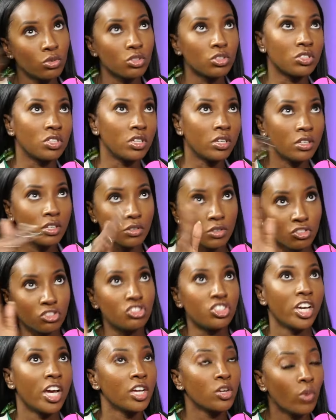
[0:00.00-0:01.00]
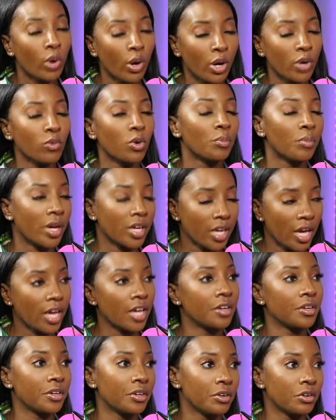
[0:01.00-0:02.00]
d- January will make
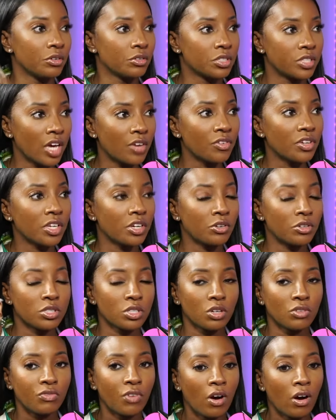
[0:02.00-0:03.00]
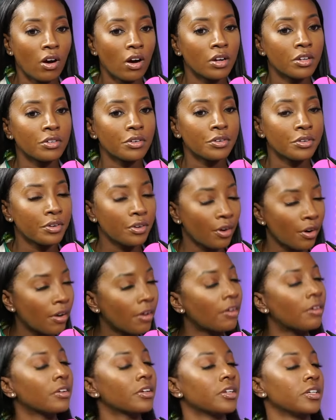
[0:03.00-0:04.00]
eight yeah. years, 7 mm-hmm. years so far. Your
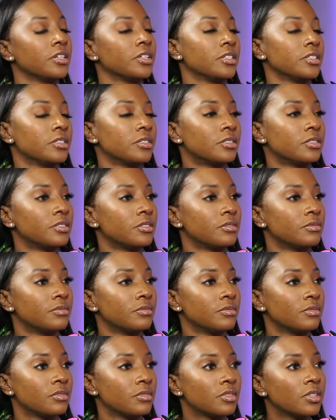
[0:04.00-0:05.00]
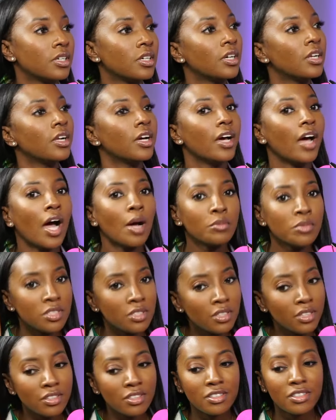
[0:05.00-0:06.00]
girl is tired. I'm,
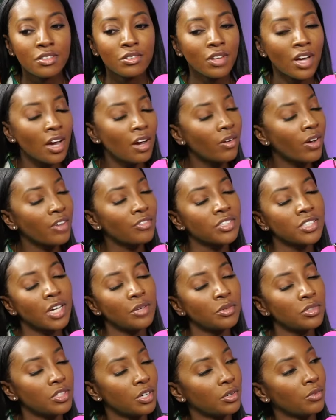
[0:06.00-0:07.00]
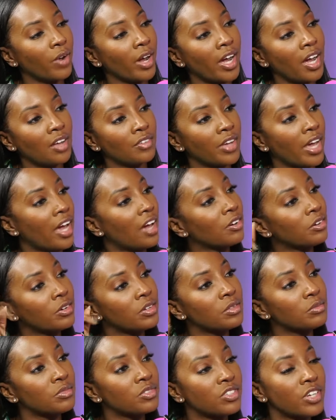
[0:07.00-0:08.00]
you know, every time you turn around, the
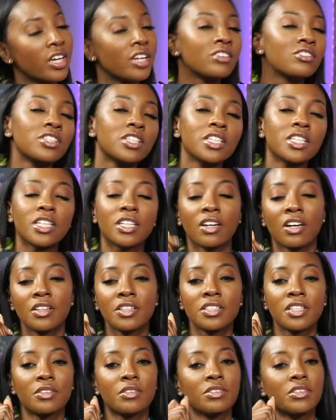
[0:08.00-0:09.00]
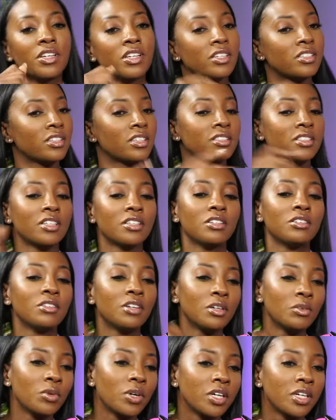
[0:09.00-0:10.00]
algorithms changing and all these other things. I was like, you
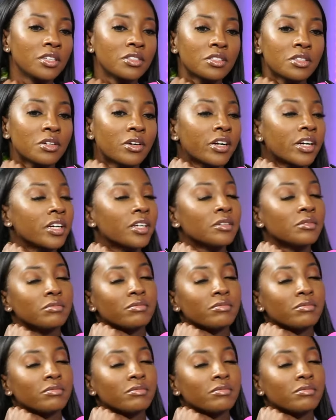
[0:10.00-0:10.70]
know what, Instagram,